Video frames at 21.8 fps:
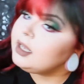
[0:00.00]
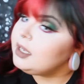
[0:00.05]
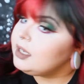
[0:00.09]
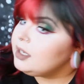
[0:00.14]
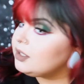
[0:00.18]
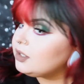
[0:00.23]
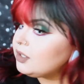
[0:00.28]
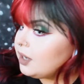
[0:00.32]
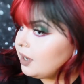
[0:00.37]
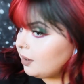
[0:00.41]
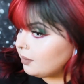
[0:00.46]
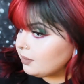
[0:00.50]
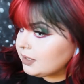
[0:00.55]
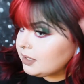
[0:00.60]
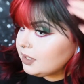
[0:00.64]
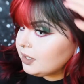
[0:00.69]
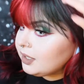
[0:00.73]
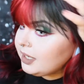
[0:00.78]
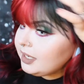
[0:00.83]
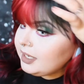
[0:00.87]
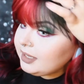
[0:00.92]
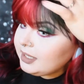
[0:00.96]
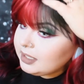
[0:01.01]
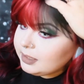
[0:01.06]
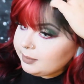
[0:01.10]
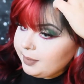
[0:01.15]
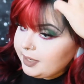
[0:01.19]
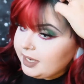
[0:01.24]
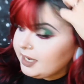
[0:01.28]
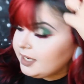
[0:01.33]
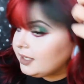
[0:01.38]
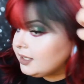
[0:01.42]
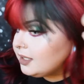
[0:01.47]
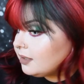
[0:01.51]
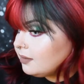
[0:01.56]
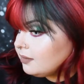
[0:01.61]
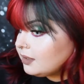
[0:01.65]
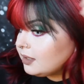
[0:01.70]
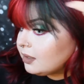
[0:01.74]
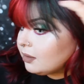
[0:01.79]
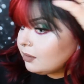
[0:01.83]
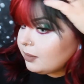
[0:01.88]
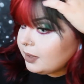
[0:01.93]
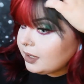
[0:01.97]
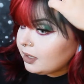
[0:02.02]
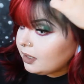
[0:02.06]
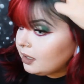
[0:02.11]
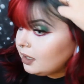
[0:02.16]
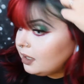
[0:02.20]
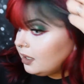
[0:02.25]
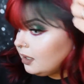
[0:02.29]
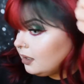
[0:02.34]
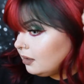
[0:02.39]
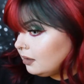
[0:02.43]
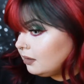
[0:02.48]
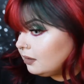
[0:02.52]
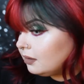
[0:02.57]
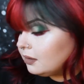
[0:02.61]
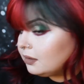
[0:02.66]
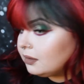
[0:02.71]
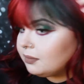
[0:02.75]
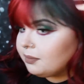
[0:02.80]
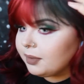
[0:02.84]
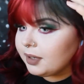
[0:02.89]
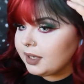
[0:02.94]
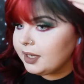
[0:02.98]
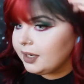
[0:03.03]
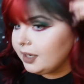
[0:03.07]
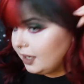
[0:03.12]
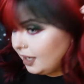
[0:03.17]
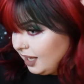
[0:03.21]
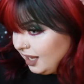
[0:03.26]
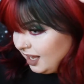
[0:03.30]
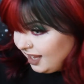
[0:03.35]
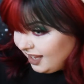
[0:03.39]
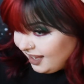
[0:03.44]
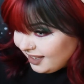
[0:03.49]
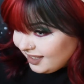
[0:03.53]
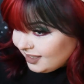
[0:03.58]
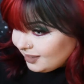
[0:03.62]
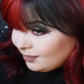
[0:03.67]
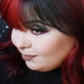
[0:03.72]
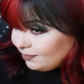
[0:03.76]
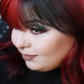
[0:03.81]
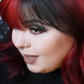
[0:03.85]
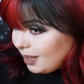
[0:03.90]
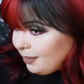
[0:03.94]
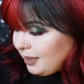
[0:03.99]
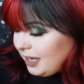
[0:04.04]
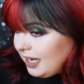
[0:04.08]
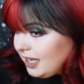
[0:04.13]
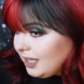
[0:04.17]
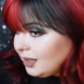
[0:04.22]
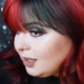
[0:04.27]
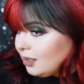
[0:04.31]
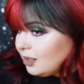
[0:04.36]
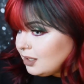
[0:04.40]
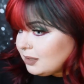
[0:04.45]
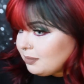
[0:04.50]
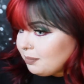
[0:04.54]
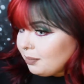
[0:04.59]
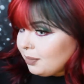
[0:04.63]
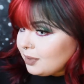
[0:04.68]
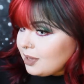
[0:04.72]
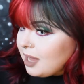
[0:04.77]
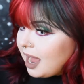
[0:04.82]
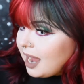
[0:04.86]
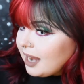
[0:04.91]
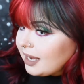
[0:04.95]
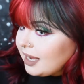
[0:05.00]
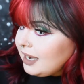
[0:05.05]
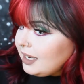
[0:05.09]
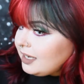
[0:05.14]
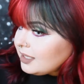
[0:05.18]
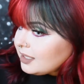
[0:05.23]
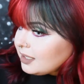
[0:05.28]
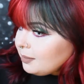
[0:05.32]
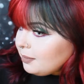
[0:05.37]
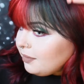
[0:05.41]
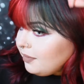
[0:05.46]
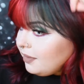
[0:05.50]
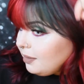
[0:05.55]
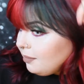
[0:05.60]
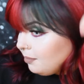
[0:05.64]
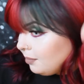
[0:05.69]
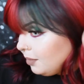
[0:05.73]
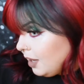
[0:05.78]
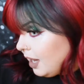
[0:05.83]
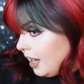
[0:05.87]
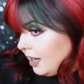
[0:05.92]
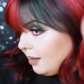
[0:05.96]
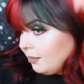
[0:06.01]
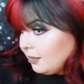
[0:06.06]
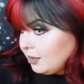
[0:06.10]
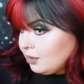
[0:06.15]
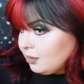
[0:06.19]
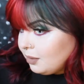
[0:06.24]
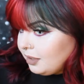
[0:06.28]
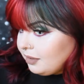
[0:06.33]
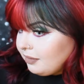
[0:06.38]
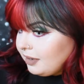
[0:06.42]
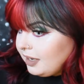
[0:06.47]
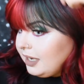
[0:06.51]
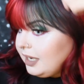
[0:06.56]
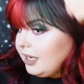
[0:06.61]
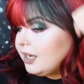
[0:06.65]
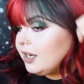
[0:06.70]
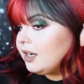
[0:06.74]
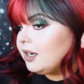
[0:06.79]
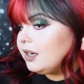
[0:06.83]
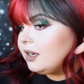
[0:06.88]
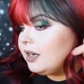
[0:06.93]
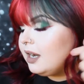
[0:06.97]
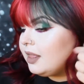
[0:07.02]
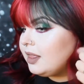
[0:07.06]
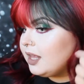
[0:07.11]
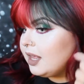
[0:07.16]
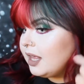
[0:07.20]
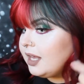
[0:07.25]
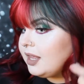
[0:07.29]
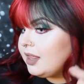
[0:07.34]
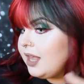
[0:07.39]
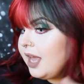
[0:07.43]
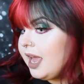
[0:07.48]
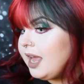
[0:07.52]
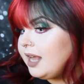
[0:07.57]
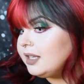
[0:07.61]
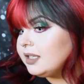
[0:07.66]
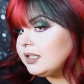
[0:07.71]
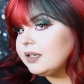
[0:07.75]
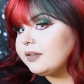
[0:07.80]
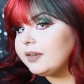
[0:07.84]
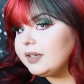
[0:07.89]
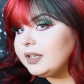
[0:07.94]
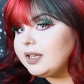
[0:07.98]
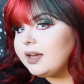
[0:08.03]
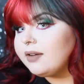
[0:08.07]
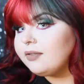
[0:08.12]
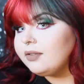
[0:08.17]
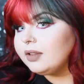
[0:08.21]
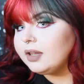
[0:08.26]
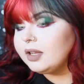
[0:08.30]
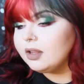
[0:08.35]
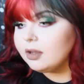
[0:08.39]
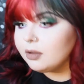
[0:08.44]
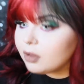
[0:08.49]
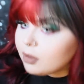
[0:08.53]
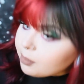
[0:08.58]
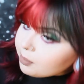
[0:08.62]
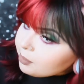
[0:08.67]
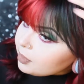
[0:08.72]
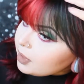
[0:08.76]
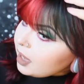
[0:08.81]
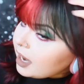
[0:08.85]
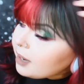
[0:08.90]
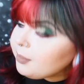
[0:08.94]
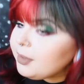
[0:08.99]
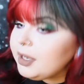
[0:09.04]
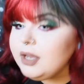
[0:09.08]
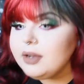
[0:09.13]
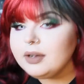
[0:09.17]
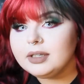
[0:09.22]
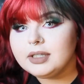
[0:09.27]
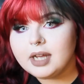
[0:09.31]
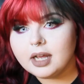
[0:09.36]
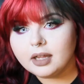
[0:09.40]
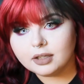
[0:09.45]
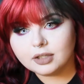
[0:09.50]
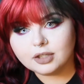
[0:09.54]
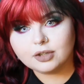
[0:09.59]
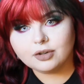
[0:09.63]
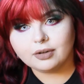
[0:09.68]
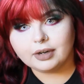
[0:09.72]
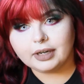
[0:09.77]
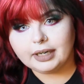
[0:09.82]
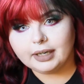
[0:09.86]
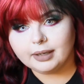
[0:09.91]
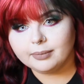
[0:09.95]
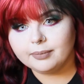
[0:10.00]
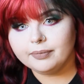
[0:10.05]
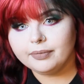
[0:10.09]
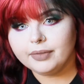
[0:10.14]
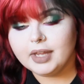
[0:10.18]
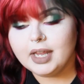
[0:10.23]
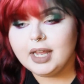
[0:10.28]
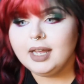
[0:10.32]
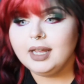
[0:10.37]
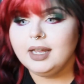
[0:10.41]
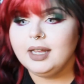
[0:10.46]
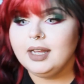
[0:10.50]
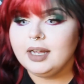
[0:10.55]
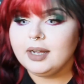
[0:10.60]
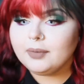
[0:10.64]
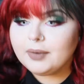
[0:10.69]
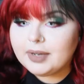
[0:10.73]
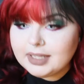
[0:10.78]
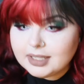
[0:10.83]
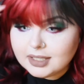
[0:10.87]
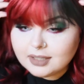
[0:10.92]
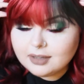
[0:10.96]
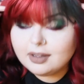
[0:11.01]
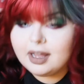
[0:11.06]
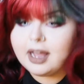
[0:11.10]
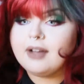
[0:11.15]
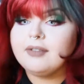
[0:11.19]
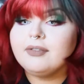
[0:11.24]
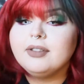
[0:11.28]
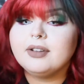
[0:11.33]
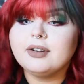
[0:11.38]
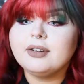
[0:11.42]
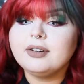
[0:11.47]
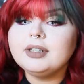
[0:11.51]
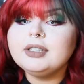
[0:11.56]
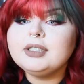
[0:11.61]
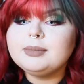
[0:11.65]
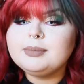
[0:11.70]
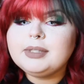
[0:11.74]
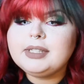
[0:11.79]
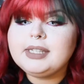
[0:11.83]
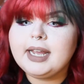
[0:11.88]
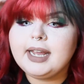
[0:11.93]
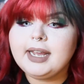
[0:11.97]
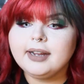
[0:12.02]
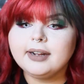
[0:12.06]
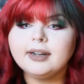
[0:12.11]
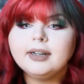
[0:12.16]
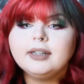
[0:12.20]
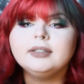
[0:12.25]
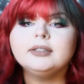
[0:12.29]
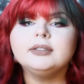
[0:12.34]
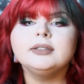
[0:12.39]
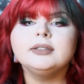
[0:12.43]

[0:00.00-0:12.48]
So I was looking at this piece and I was like, oh my god. But I mean, it looks black, and some of it bled in between right here, and then like the ends of it definitely look black, but you can tell it's green. We still have the Christmas hair.